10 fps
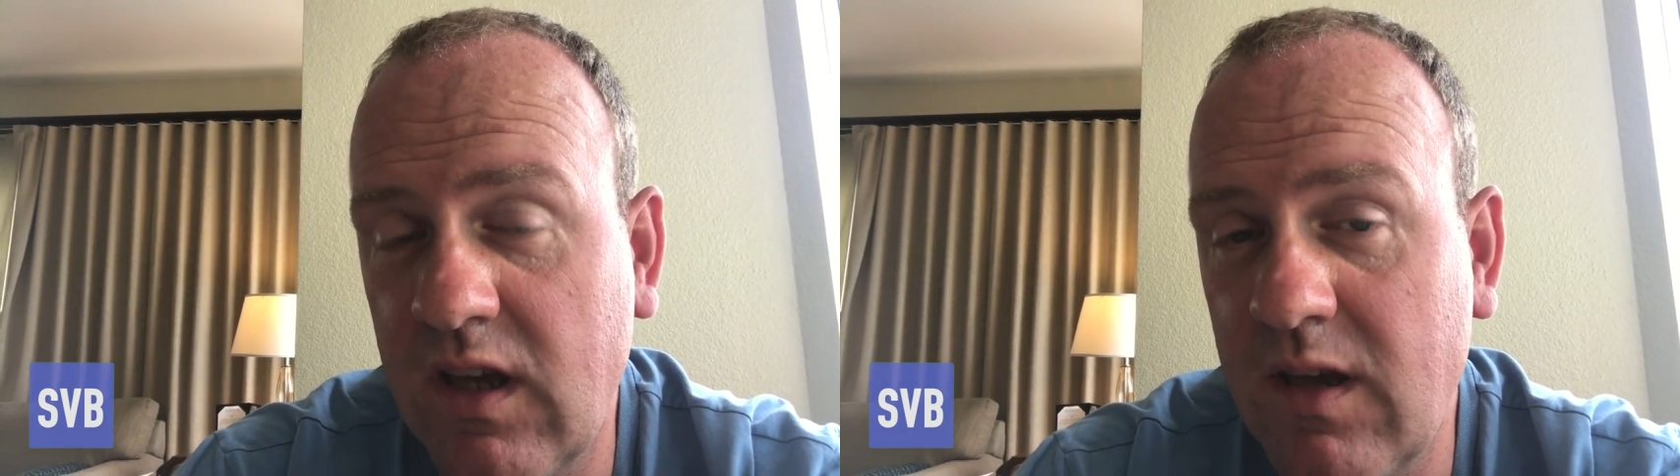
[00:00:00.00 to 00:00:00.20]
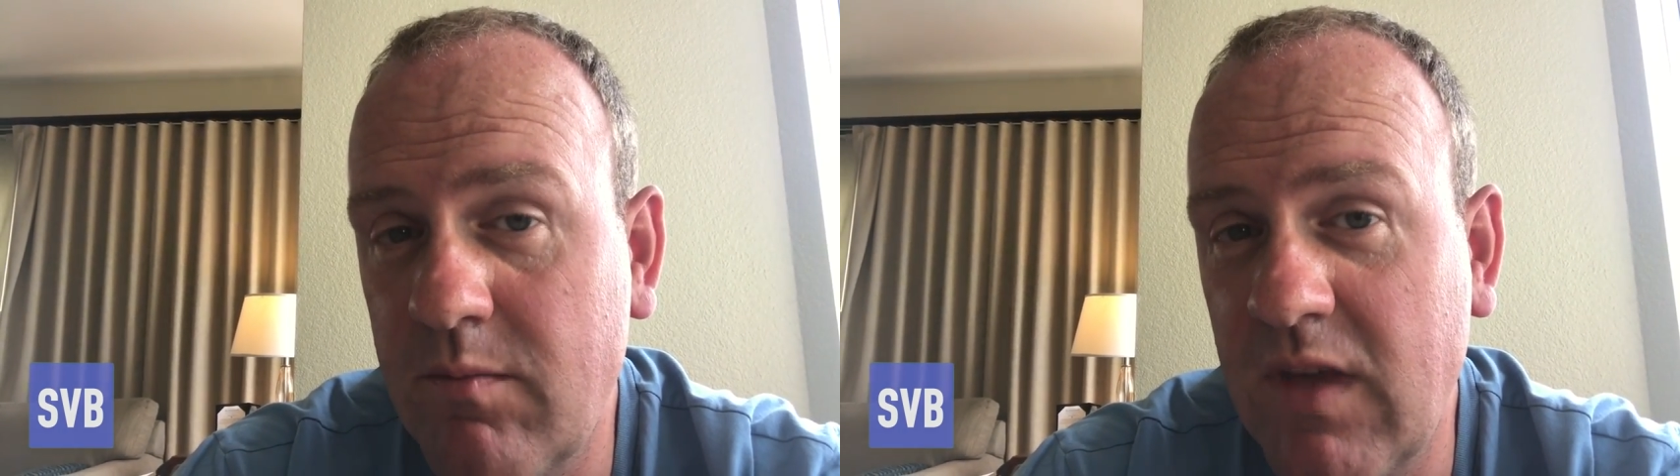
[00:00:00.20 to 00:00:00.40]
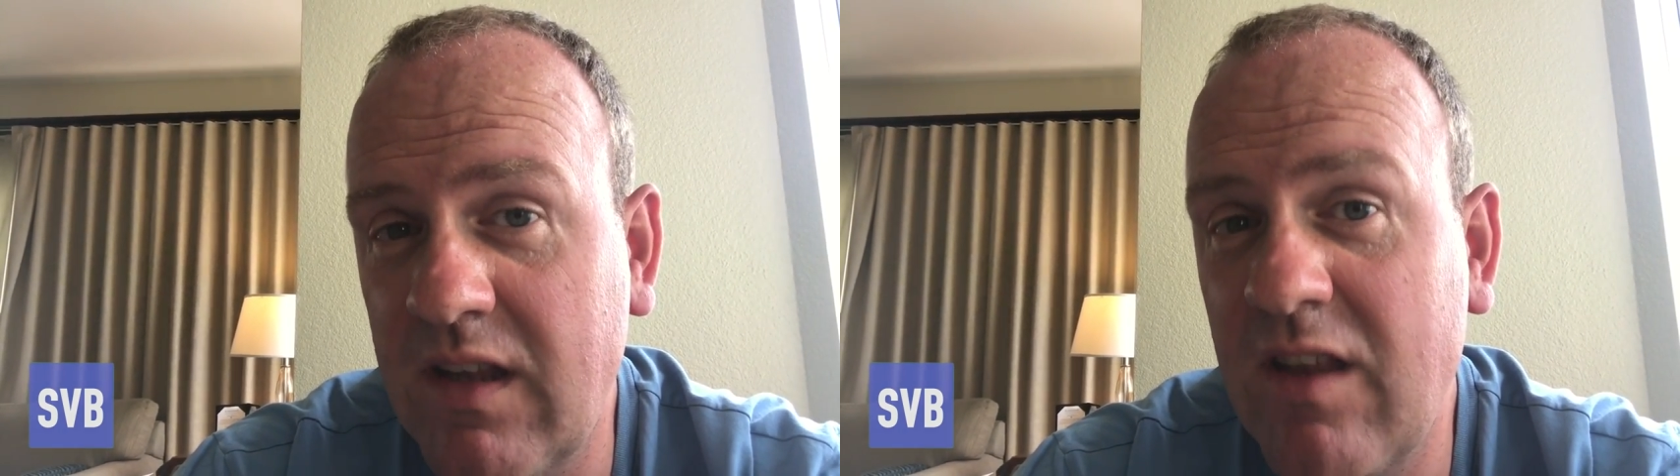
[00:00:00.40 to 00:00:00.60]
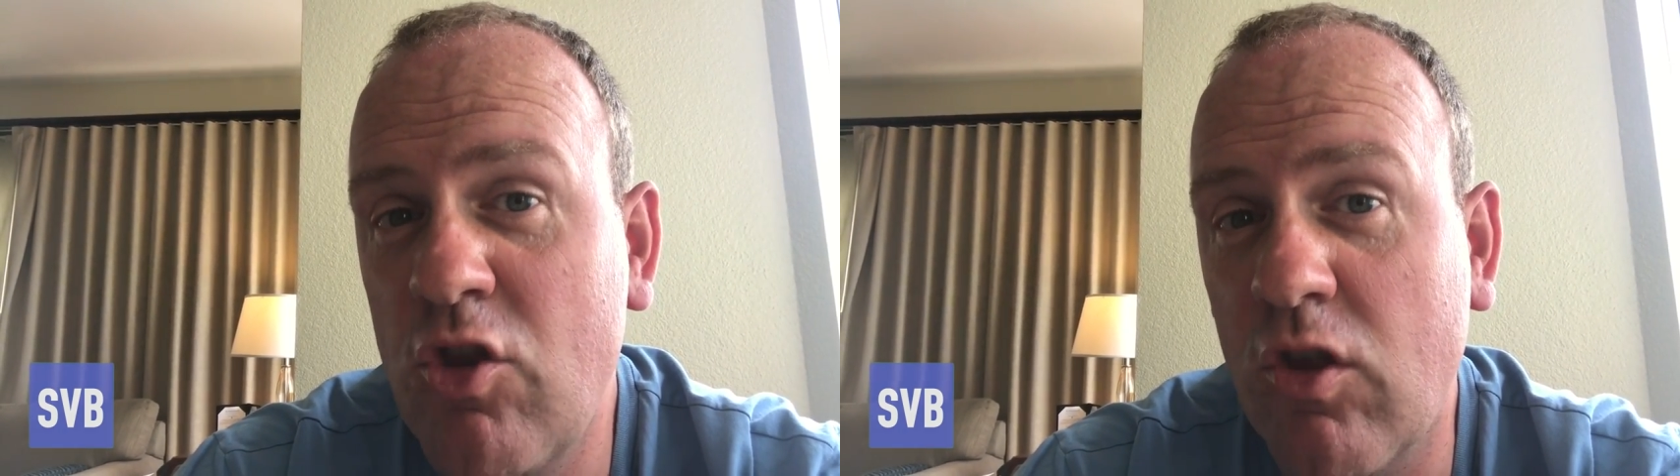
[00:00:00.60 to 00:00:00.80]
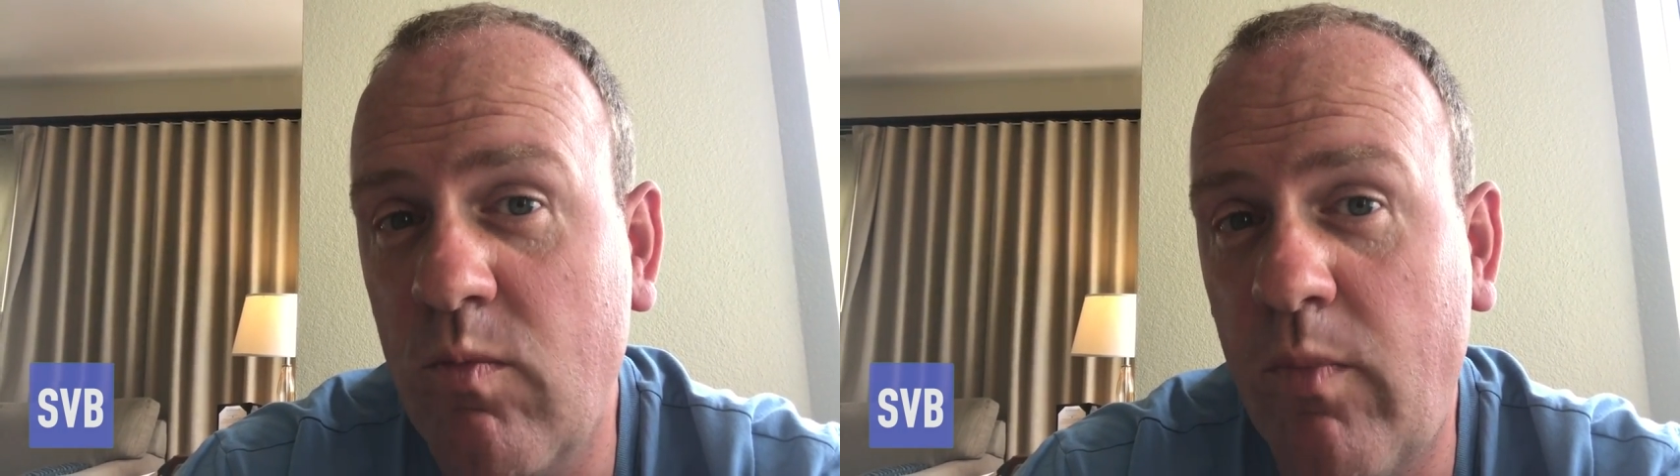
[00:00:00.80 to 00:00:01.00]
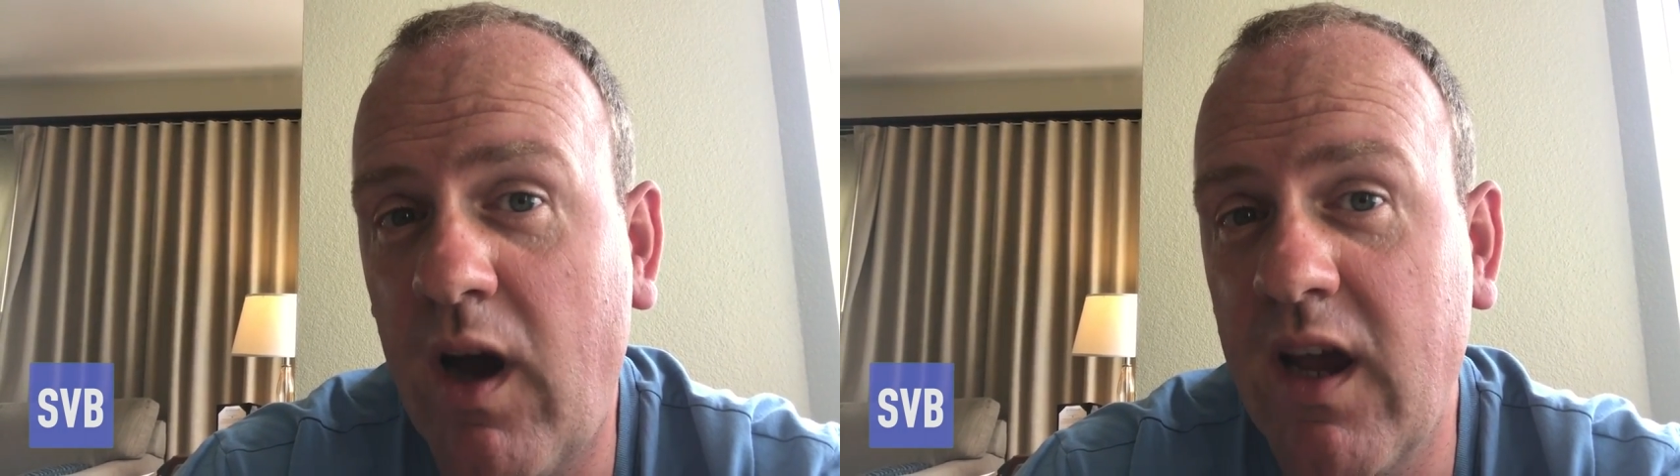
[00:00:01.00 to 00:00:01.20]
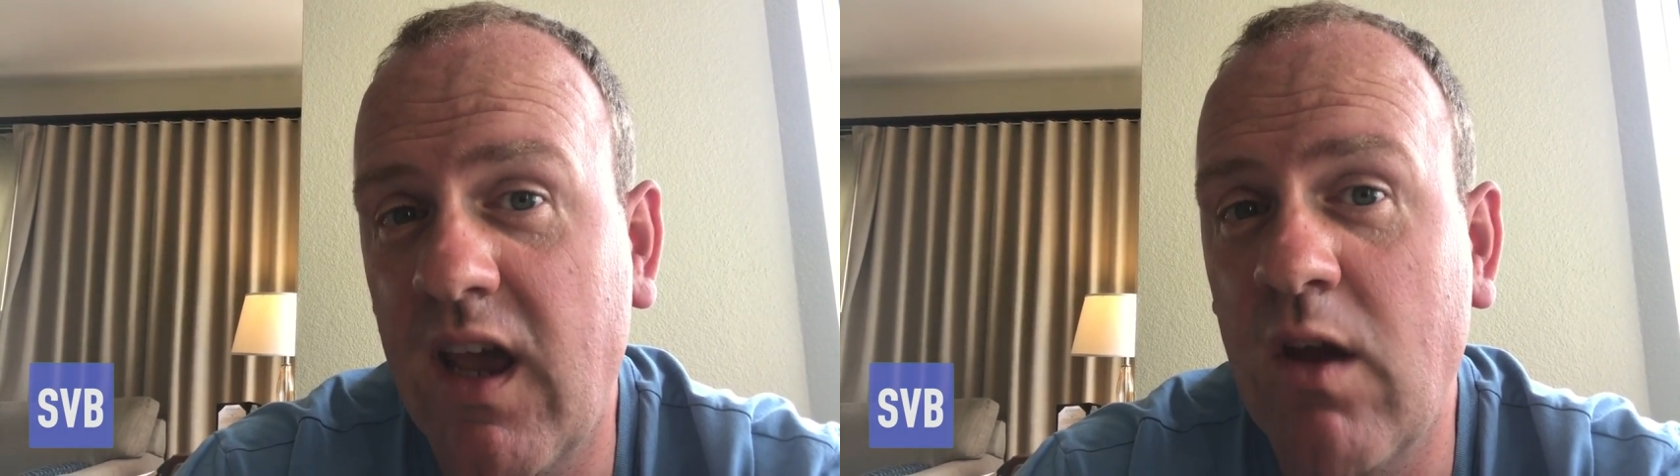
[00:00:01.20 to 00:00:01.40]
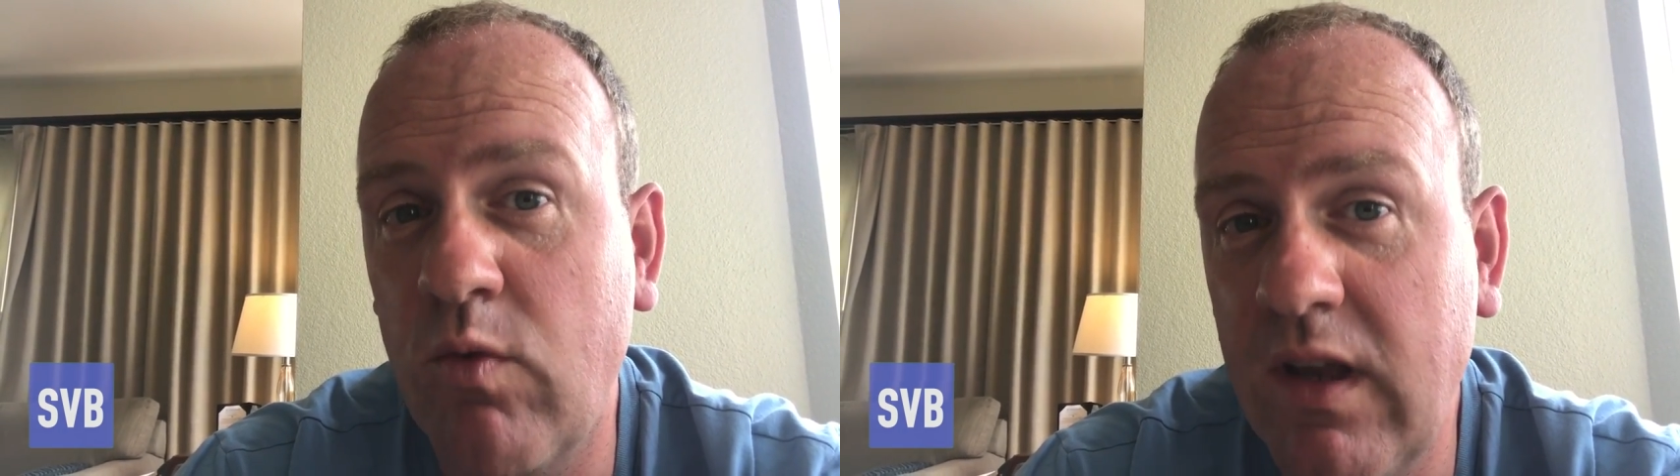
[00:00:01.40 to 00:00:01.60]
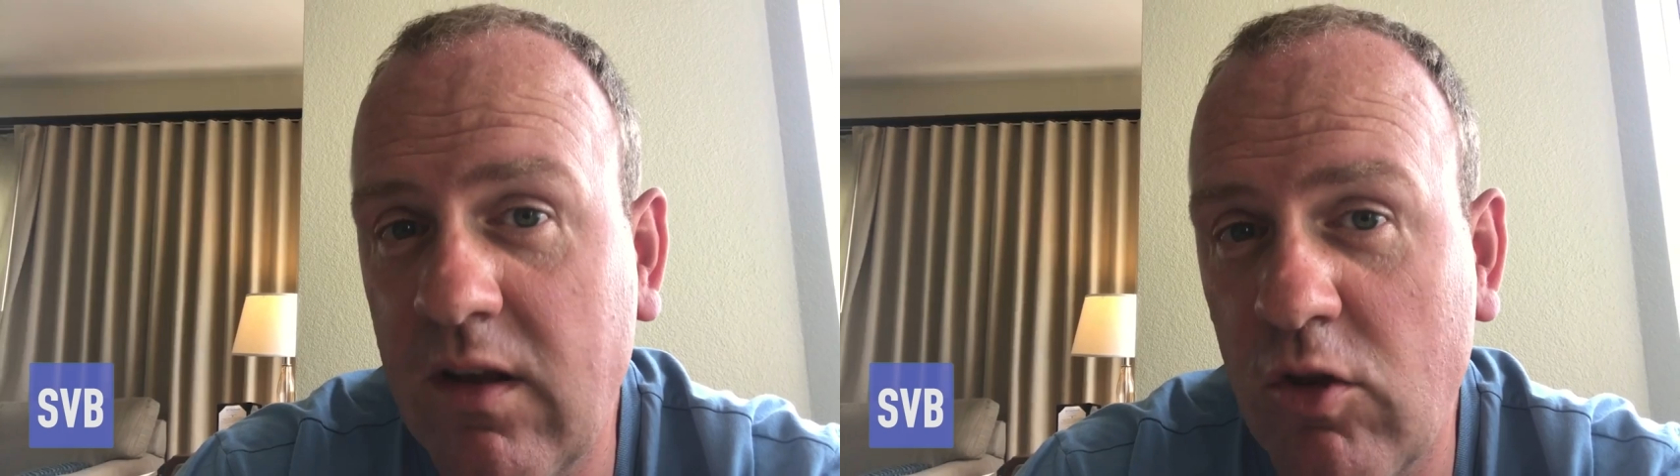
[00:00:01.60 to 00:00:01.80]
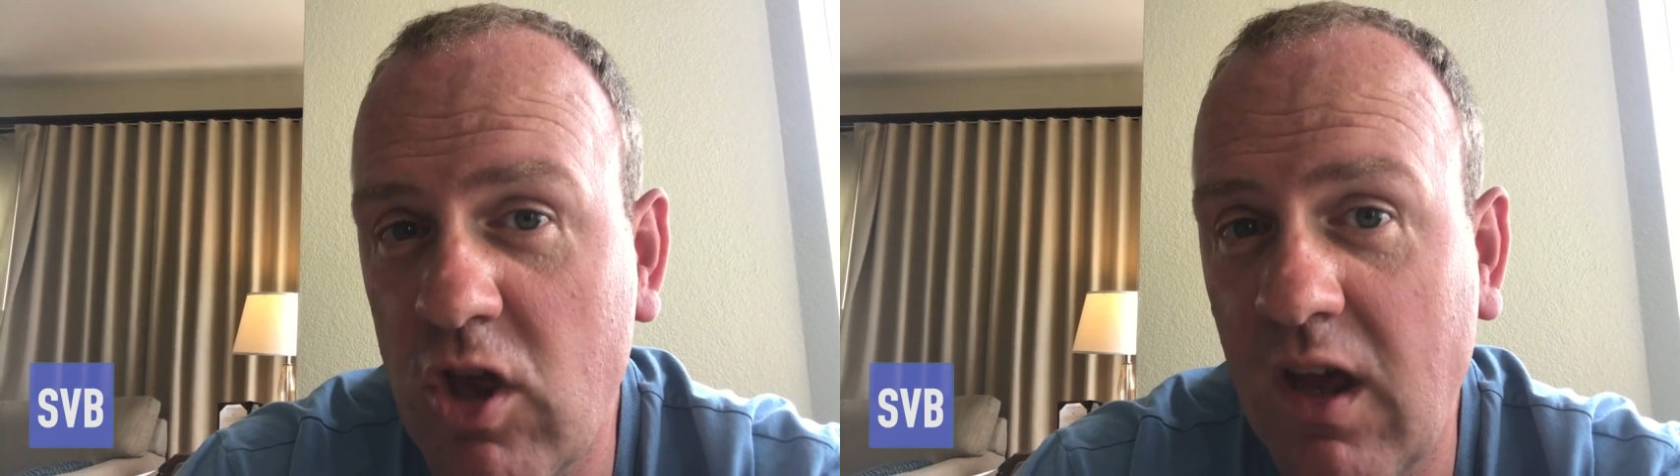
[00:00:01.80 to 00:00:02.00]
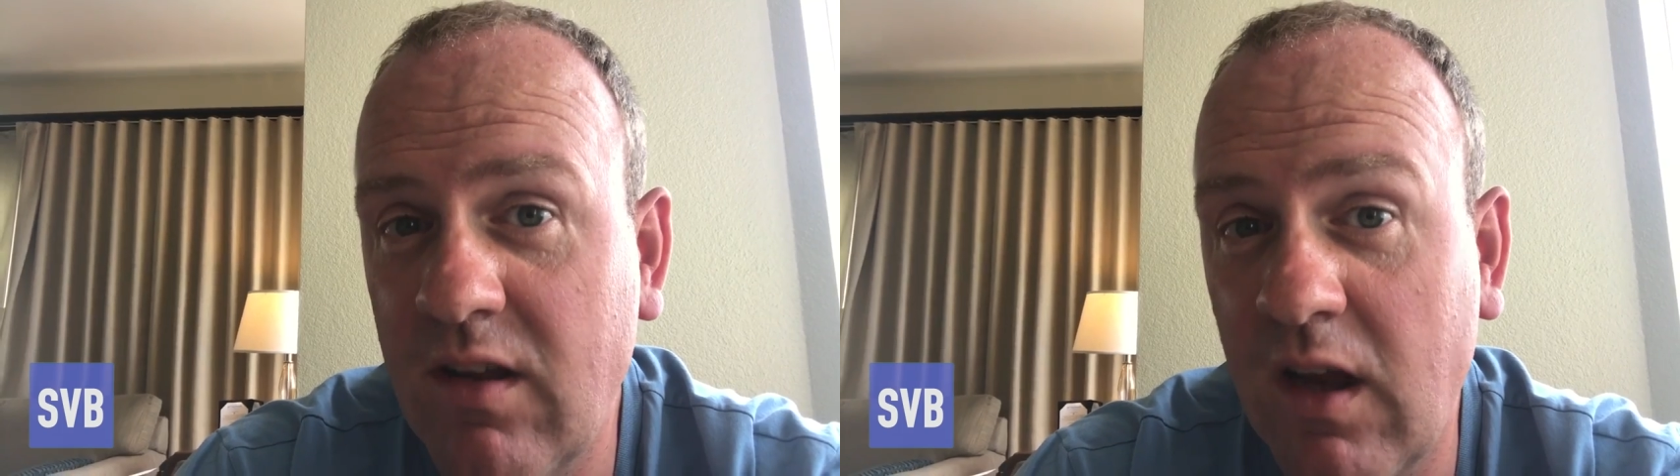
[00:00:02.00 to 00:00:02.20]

um, they didn't just buy a retail chain,